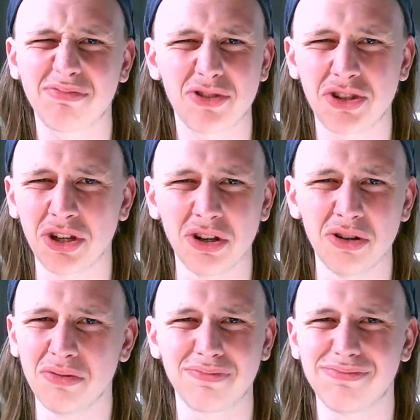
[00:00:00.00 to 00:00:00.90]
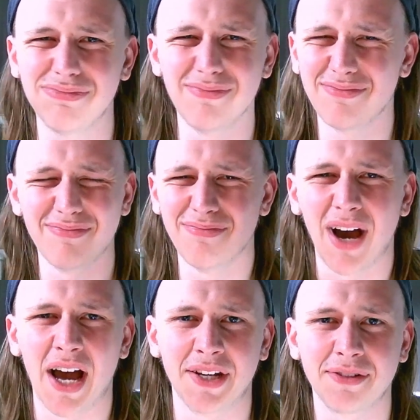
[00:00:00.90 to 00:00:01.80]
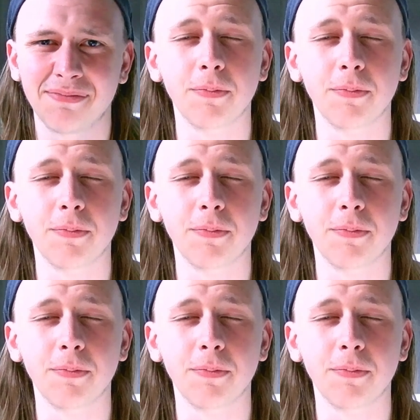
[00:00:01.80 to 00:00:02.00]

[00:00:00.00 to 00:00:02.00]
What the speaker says: too mad.